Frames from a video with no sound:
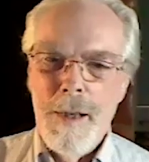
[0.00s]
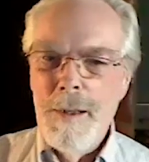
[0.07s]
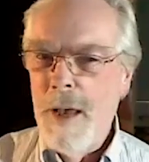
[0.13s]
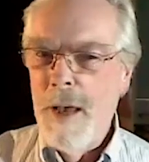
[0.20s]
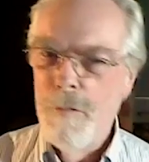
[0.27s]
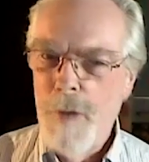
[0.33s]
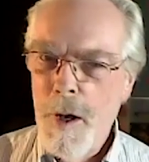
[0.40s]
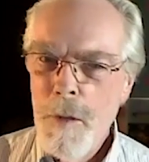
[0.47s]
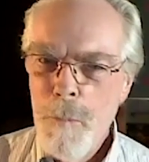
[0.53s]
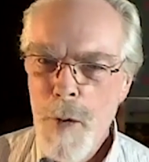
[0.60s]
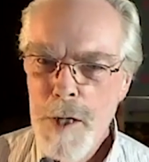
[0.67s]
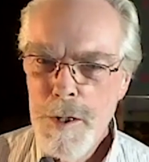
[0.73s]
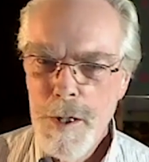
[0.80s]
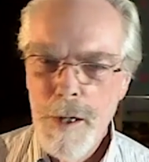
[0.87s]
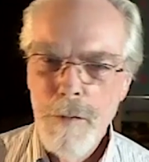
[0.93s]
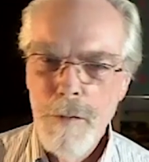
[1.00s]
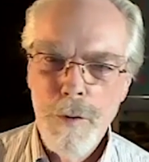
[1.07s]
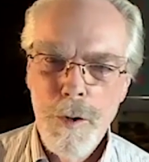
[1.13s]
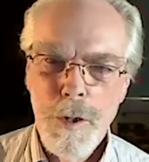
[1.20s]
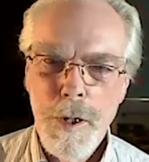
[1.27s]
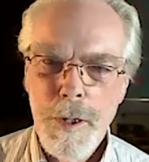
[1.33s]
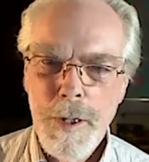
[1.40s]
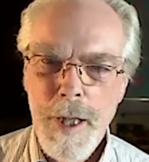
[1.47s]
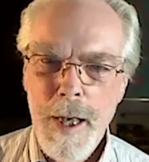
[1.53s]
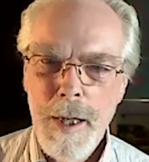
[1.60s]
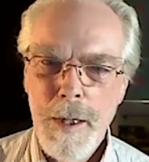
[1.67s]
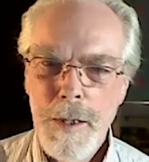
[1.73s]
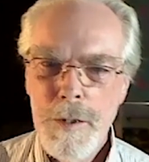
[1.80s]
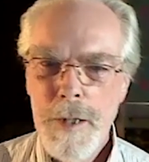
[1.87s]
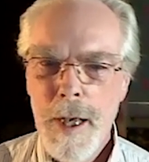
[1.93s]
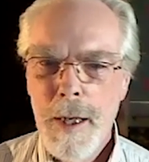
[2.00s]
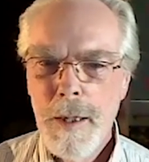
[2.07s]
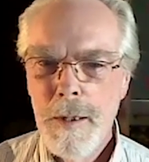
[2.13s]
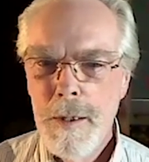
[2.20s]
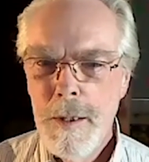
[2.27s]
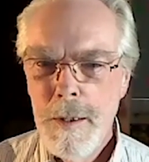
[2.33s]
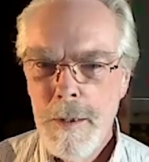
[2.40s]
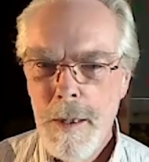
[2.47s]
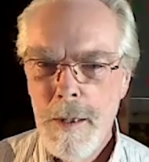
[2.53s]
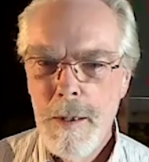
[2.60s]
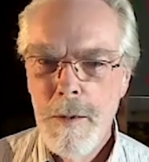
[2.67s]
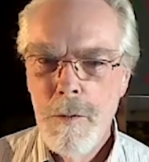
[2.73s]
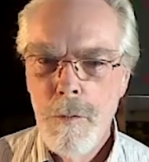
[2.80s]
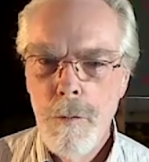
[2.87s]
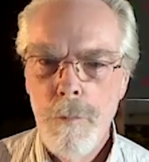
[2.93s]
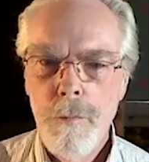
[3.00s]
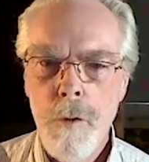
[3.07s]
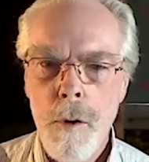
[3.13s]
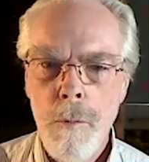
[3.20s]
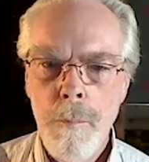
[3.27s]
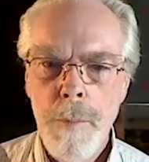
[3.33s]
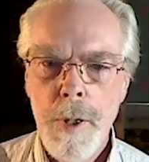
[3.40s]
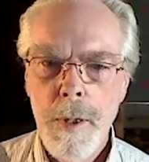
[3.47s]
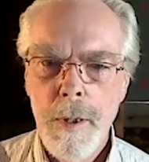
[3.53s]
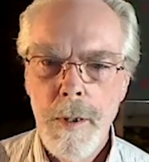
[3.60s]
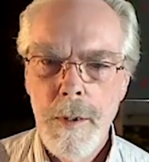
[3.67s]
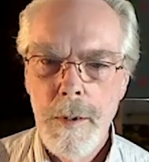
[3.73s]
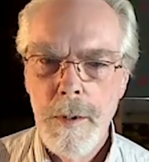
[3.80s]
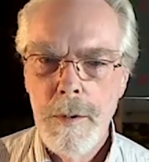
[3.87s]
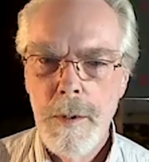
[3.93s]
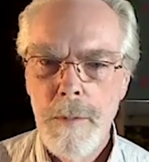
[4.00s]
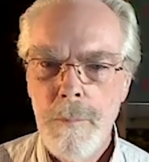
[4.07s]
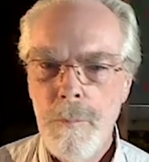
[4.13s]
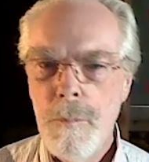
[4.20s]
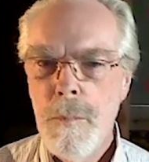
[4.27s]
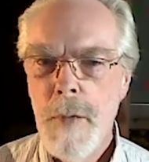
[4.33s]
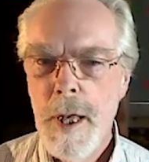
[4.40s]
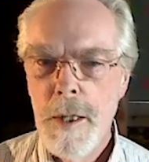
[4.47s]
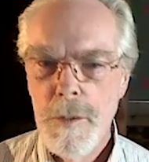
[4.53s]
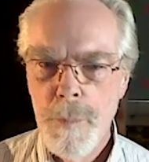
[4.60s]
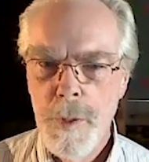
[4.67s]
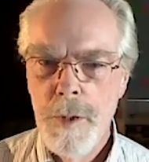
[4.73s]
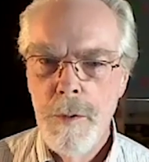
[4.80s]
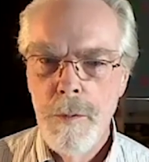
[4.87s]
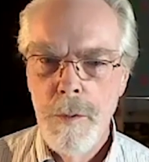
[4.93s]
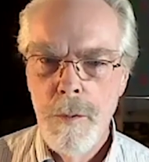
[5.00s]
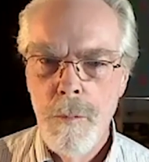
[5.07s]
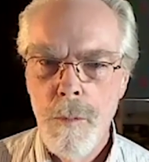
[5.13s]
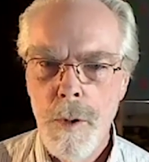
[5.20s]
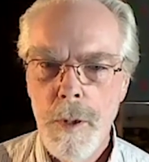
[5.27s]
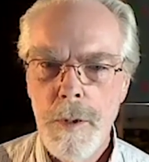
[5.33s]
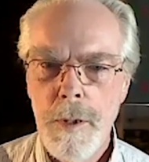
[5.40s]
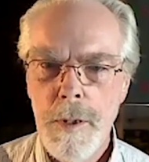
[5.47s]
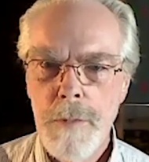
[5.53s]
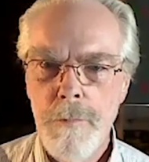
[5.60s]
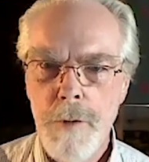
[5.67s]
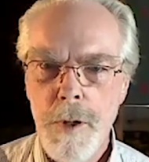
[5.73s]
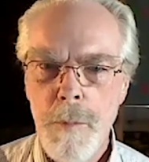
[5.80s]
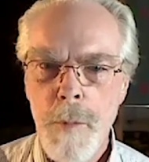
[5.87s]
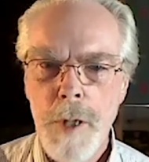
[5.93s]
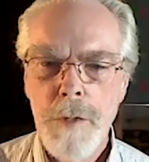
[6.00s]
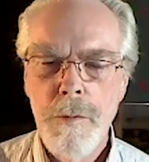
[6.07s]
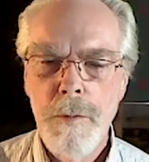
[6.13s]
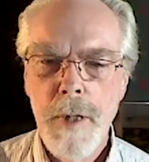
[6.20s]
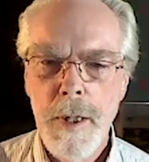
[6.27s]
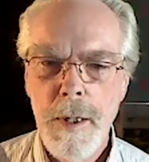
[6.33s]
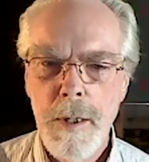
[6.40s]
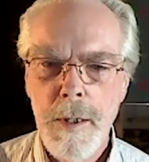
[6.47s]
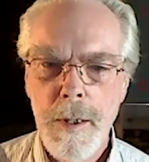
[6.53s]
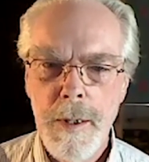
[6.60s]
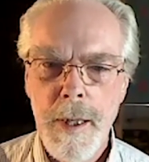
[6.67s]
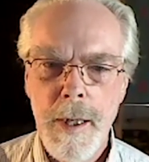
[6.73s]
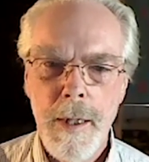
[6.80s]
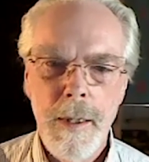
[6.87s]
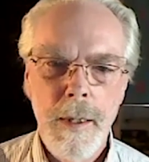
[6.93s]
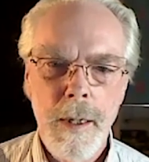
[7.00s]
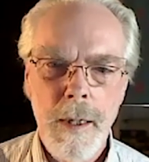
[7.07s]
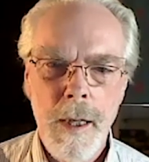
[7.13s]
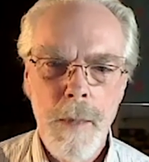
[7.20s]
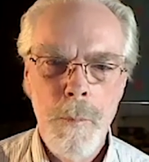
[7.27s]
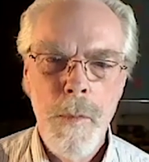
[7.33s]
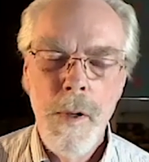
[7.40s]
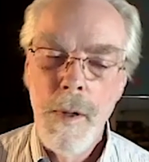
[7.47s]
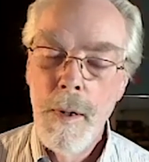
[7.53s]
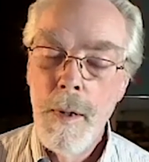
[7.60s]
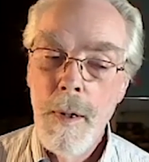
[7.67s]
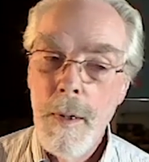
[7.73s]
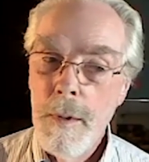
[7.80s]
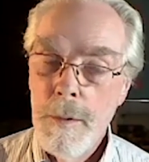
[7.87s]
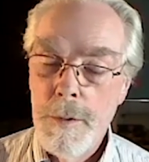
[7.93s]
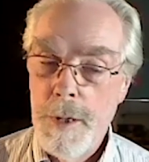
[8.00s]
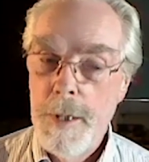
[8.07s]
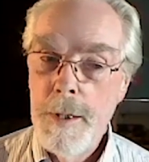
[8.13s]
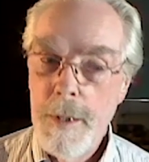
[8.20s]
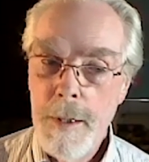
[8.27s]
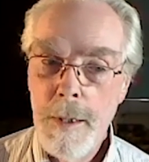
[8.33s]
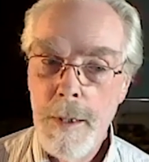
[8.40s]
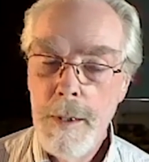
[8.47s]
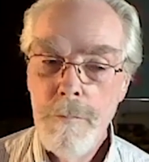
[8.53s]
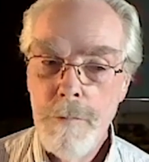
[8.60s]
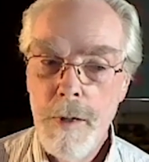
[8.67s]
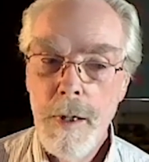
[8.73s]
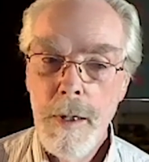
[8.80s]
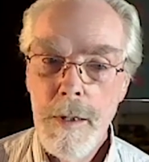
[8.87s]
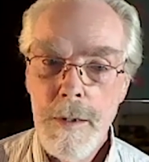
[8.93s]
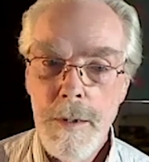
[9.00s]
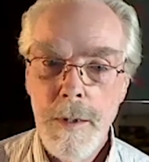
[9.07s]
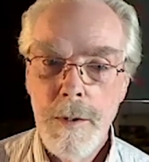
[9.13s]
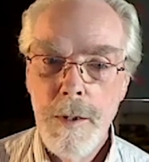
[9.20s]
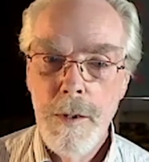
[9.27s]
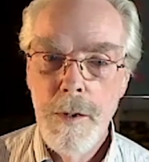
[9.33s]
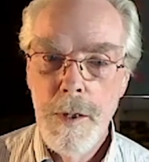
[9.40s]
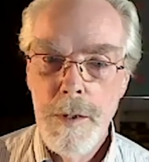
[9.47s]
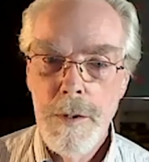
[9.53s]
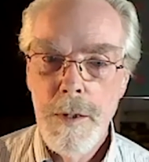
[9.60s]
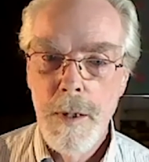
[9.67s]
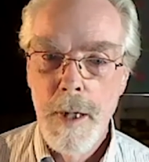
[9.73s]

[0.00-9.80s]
have not myself looked at that exactly. Ulf Holmberg has been doing work that's very much related to that, and I think he finds that there is a